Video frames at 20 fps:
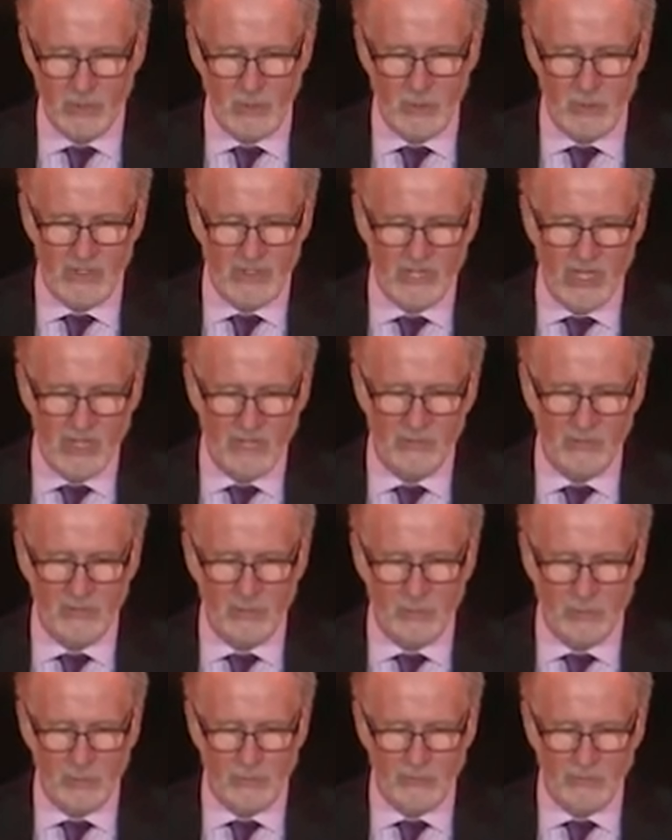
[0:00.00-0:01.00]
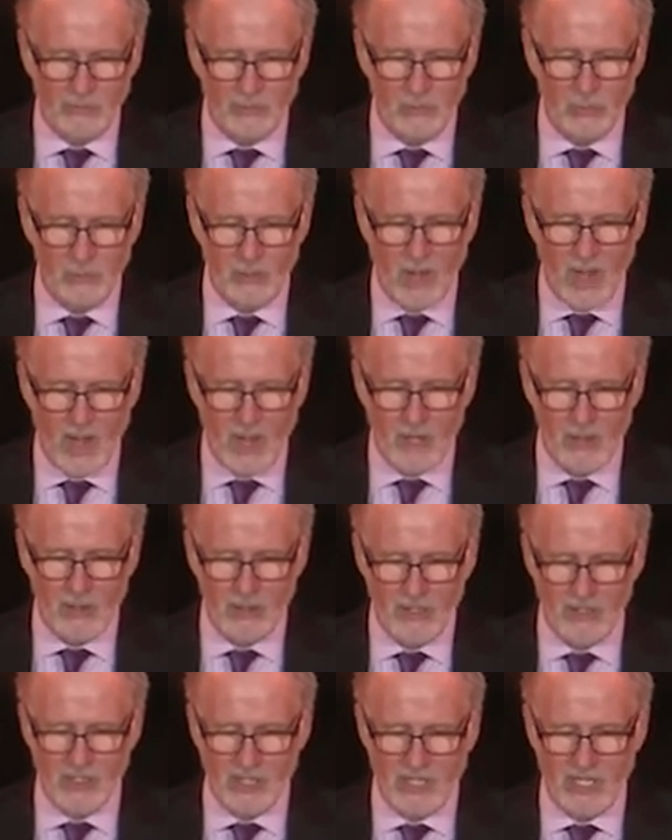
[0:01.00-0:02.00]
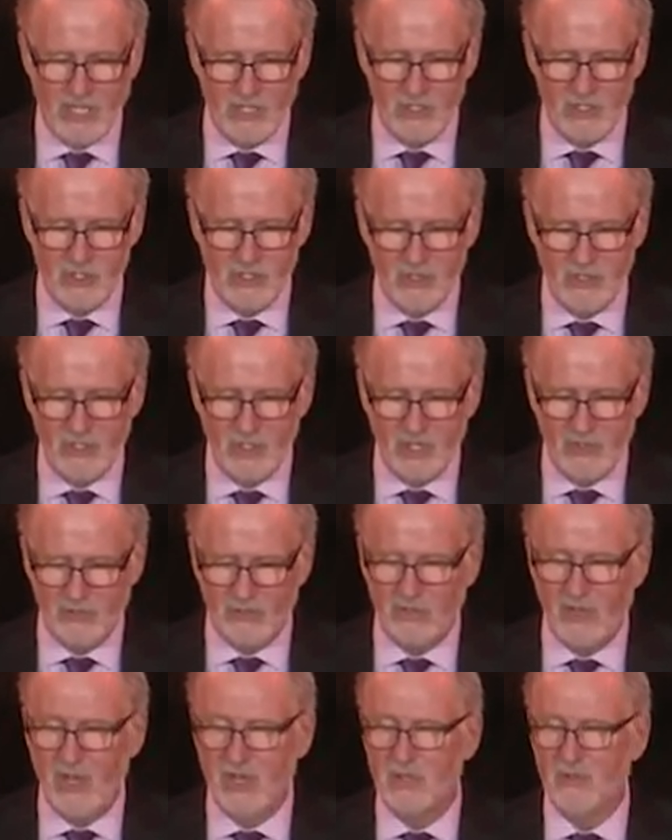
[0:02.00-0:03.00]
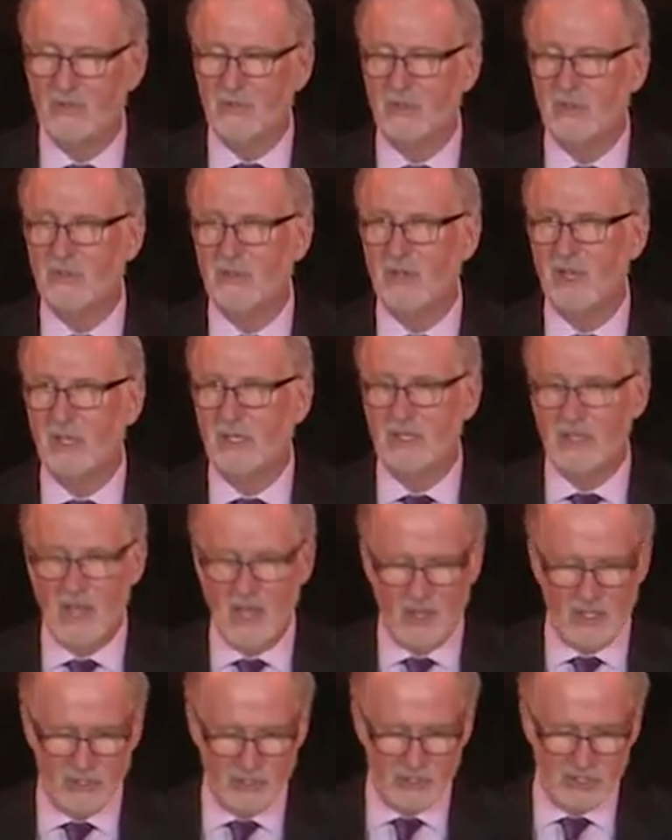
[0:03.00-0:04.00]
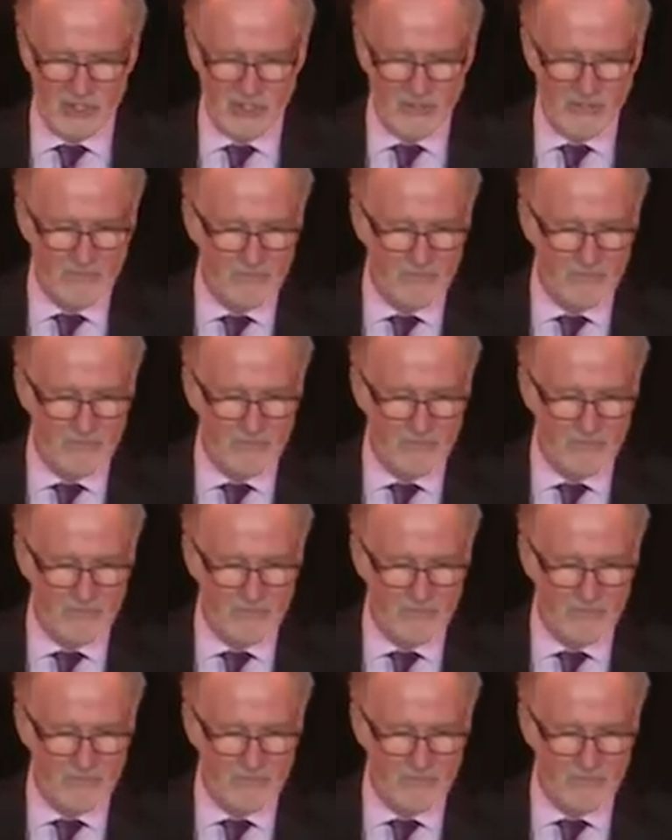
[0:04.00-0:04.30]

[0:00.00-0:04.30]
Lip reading: who intends to pursue higher education in science and technology.